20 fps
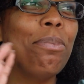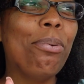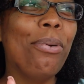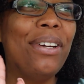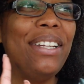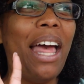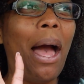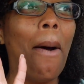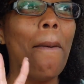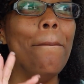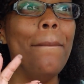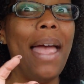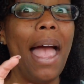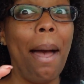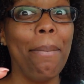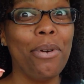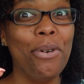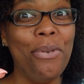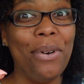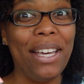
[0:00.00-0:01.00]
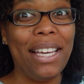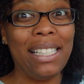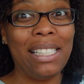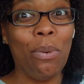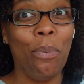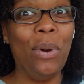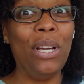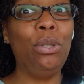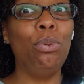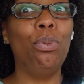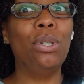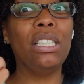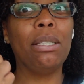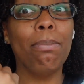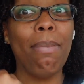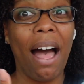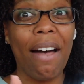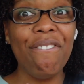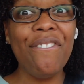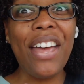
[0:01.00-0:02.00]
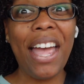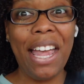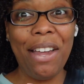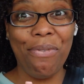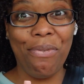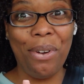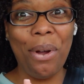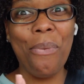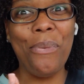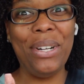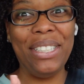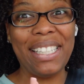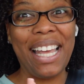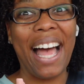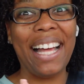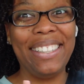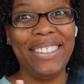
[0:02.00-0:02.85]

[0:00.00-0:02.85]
print out Mapquest, which was my favorite, which I